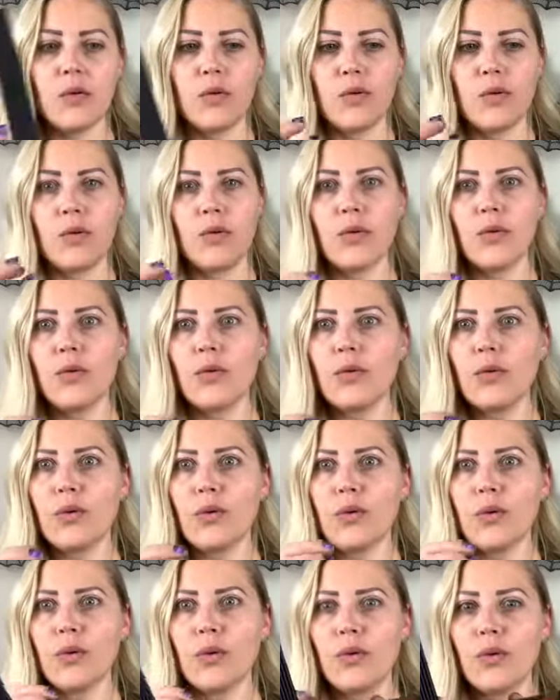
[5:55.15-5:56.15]

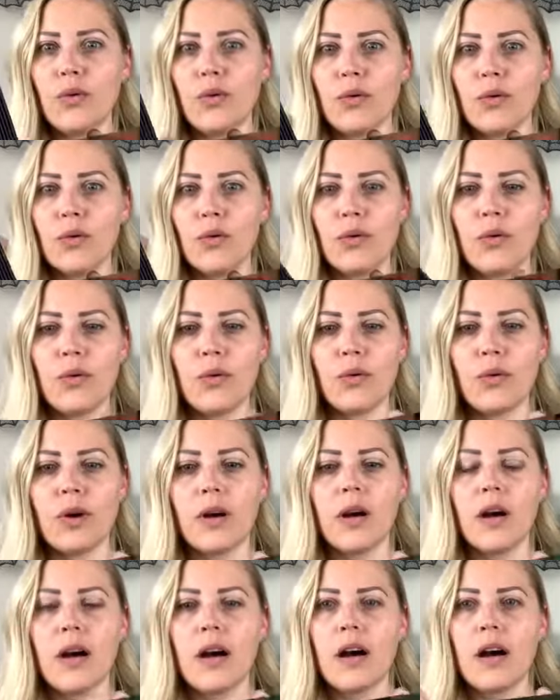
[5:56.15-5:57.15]
Ooh.
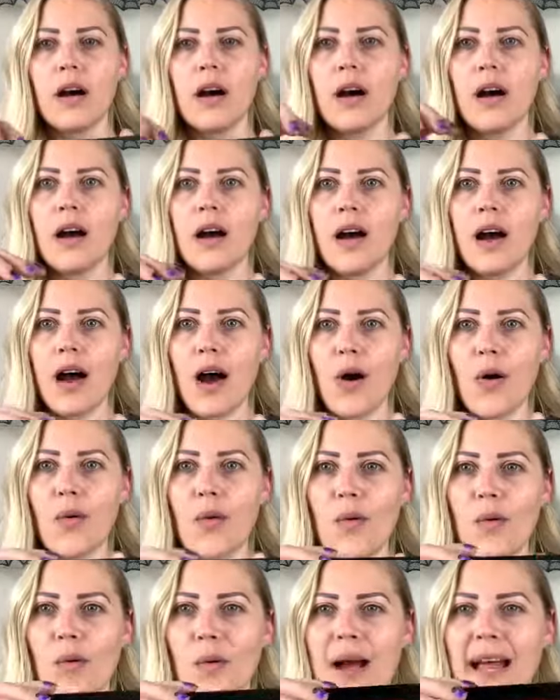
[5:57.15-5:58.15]
Oh,